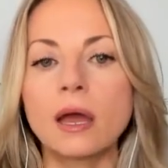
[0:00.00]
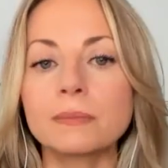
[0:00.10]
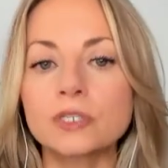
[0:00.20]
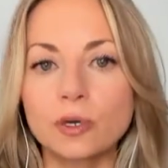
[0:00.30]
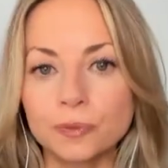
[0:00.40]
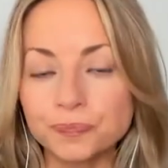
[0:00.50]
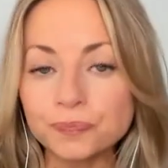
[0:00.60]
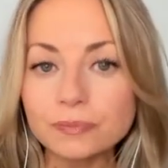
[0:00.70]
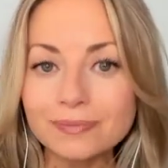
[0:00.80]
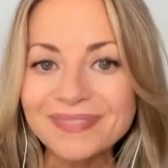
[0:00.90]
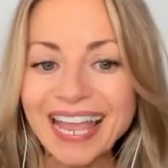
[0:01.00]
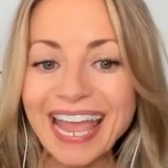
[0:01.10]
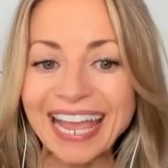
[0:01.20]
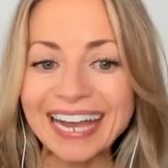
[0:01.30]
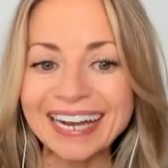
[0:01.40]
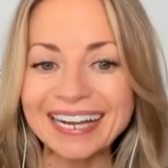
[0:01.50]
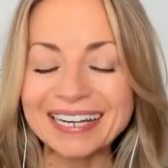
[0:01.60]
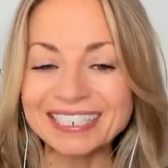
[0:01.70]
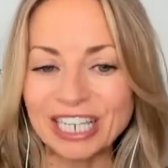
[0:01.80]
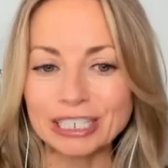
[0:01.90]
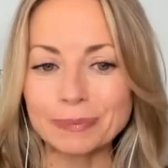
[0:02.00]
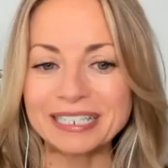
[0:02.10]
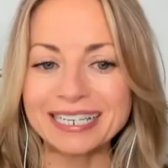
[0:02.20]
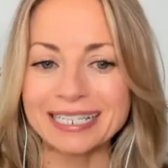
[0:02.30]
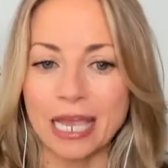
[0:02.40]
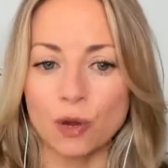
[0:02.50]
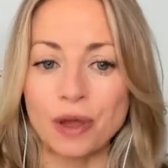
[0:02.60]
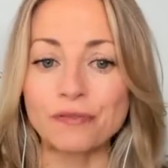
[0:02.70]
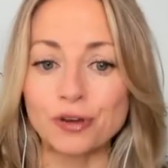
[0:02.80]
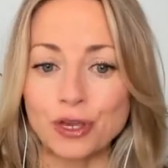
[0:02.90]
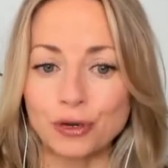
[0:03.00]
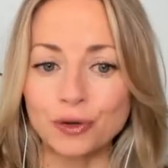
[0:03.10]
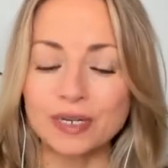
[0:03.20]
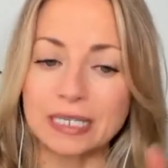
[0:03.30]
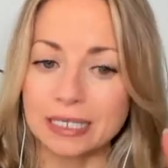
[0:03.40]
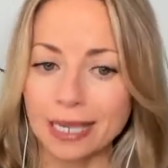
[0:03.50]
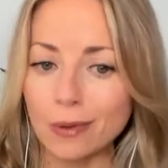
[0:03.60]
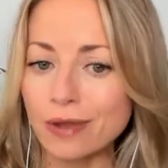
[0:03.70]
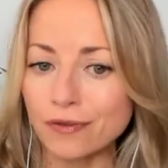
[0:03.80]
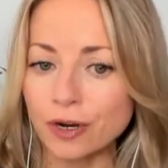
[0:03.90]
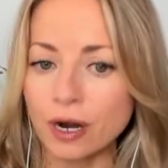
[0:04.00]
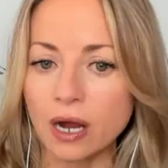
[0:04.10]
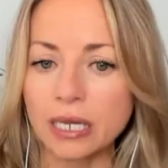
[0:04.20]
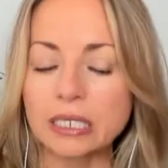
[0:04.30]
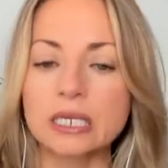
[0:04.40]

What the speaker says: So AI, ChatGPT's takeaway for you, it says takeaway for your audience.